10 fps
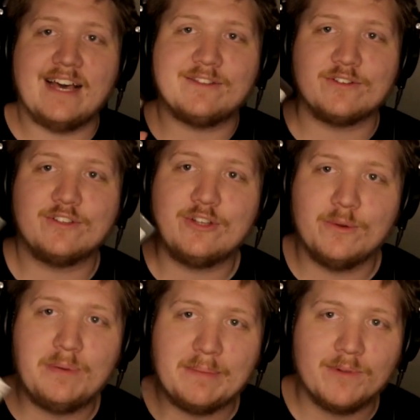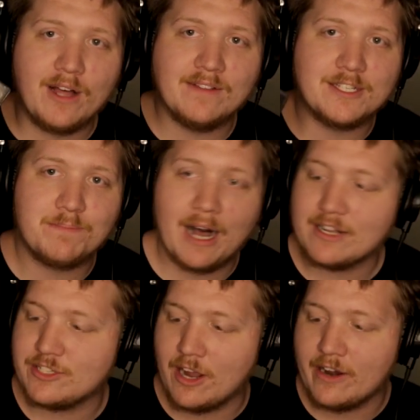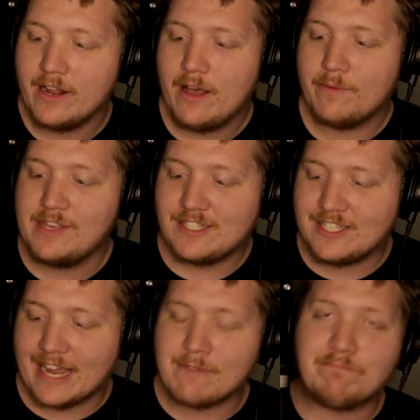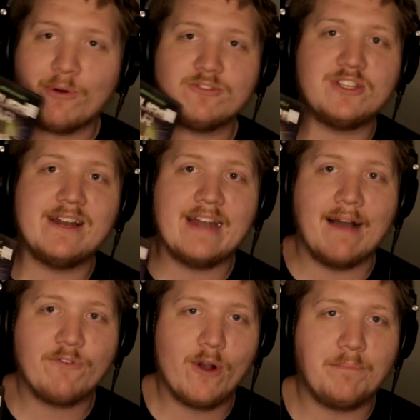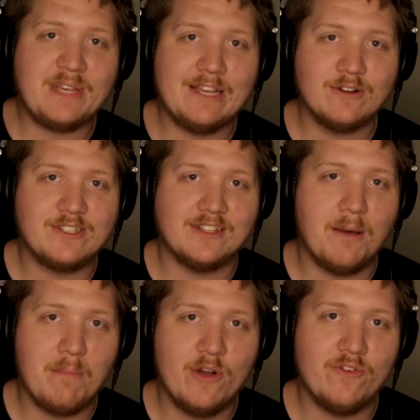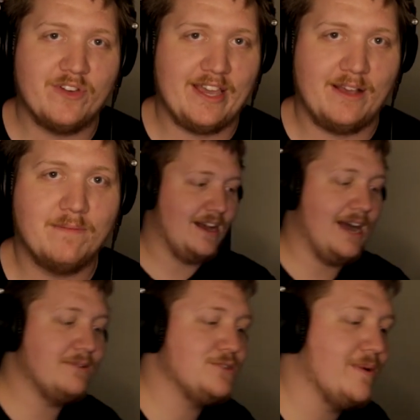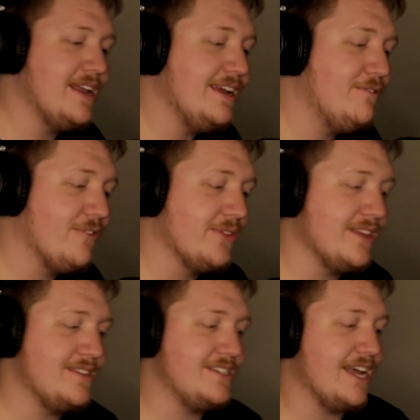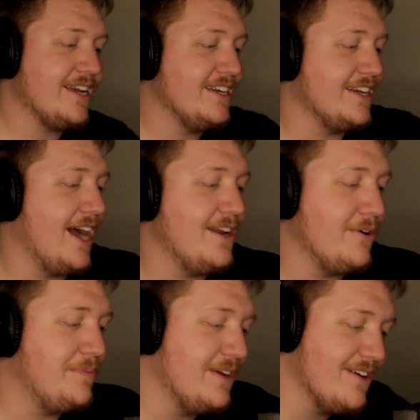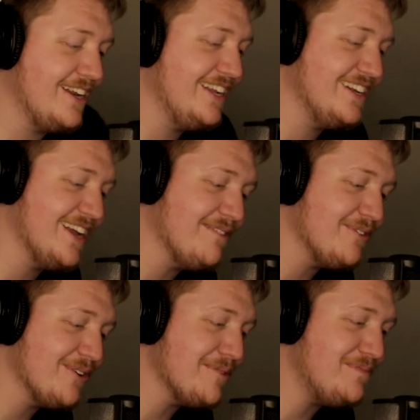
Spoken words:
that there's two people on this box art, this second person never appears in the movie. I was waiting for the second guy to appear, and he never